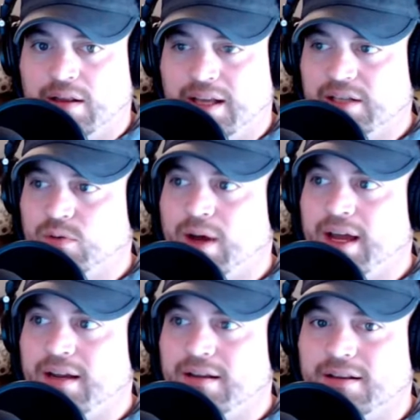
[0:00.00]
That's
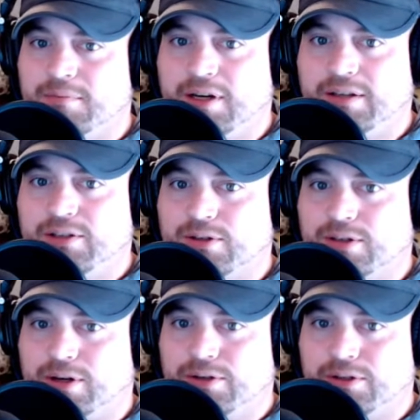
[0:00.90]
why the Middle Eastern
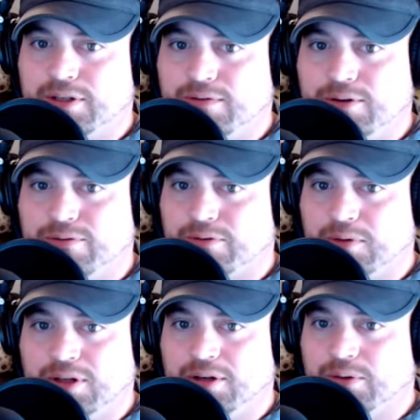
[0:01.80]
cultures, if you're
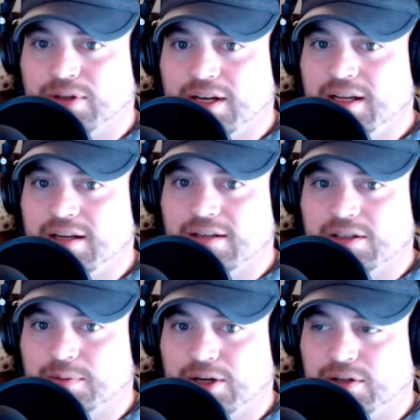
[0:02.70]
familiar with any,
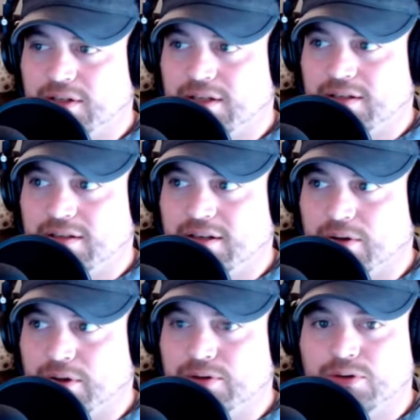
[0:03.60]
especially
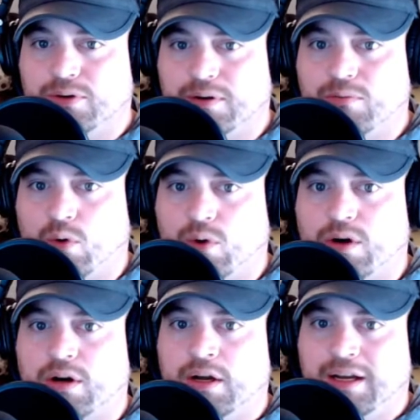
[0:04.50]
those who are
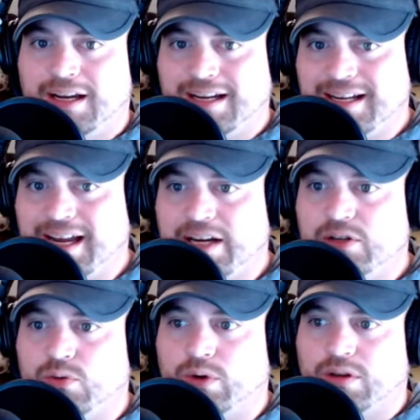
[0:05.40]
more
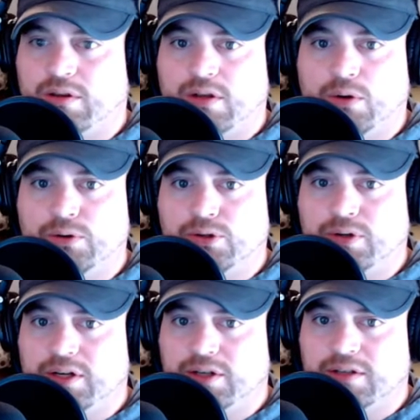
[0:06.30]
engaged with the older
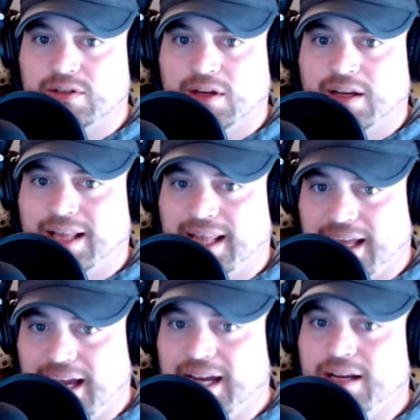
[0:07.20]
traditions,
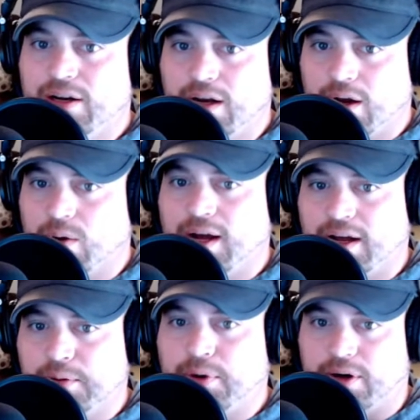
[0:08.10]
they know
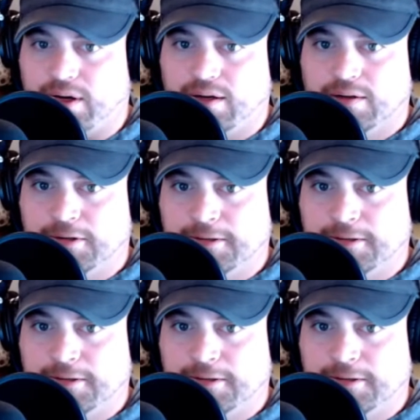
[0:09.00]
how to party,